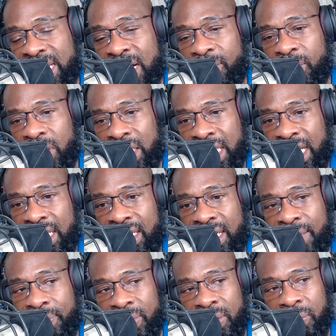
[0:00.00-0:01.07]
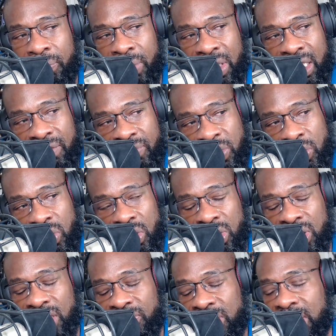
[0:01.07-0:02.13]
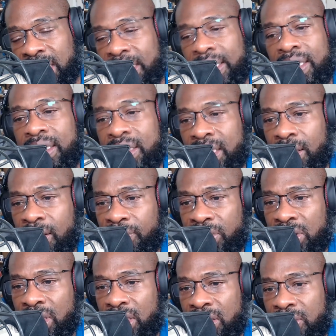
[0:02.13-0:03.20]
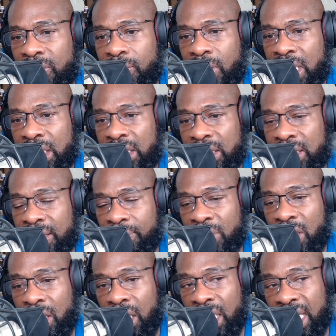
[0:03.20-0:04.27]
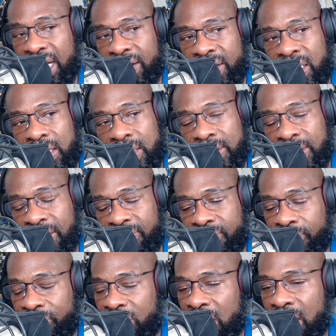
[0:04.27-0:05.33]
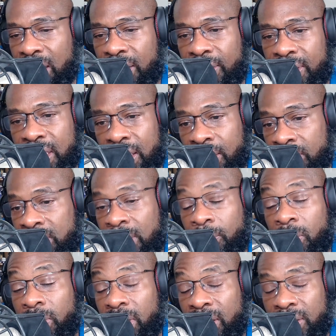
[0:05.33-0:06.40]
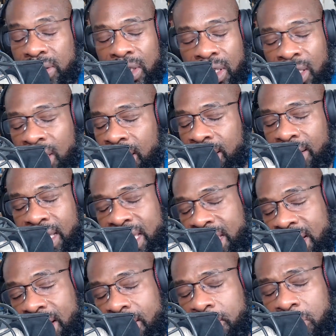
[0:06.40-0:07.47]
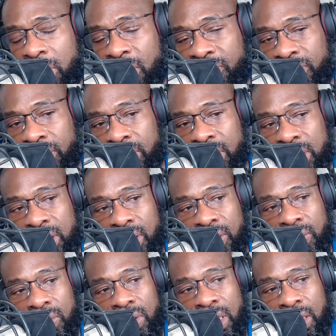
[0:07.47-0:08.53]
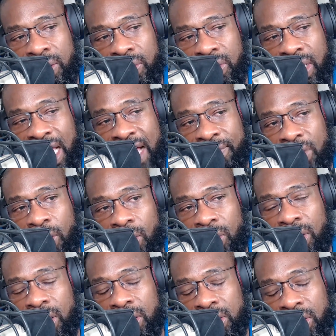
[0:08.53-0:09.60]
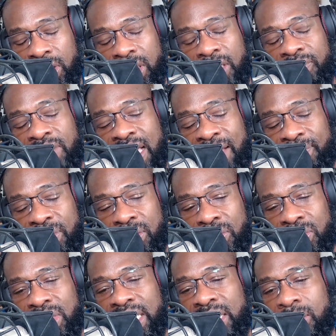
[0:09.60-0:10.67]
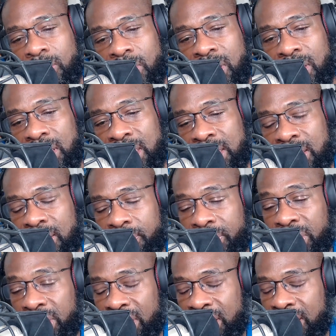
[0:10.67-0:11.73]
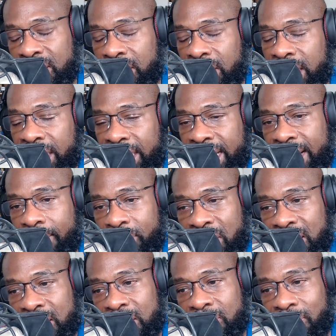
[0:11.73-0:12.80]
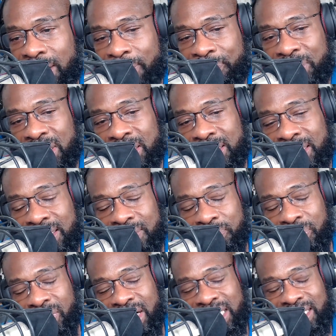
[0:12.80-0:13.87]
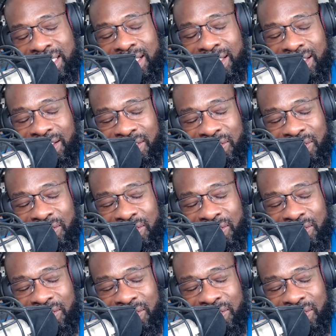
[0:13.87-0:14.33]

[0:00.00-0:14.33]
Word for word: a network gatekeeper but can use a service like this and all of a sudden you're watching some hilarious stuff you know you know somewhere else and i'm all for it so you know all alternative avenues as well as the ability to allow me to drop this price